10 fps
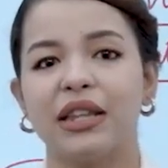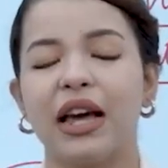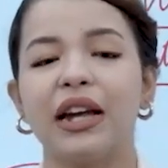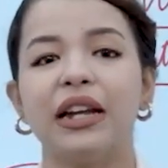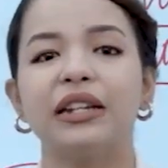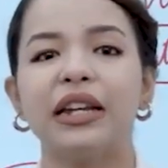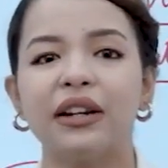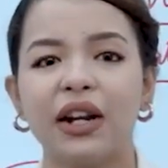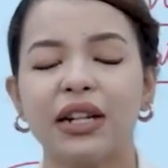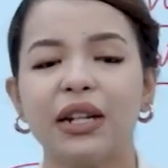They are
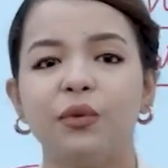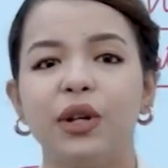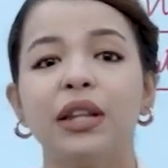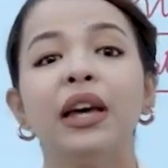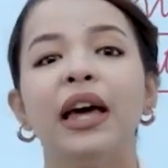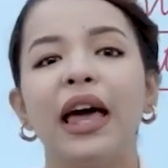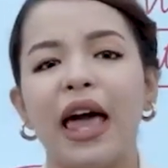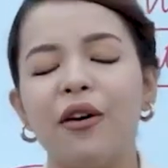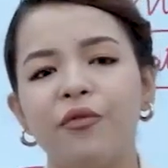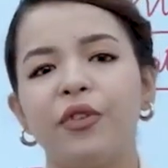integrated with
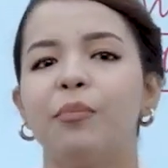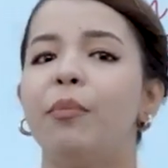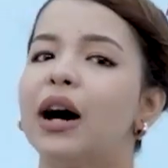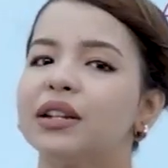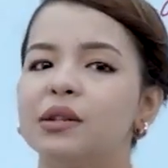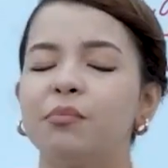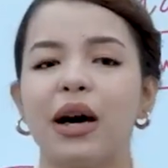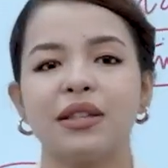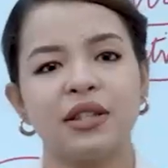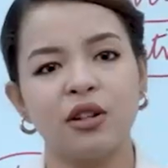every part and
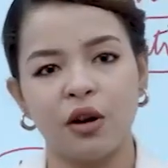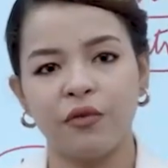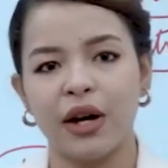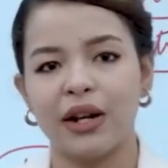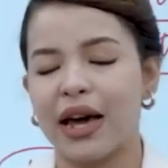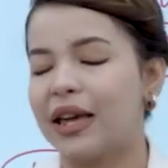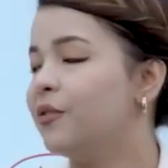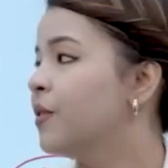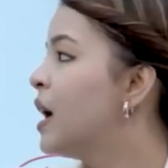parcel of our life,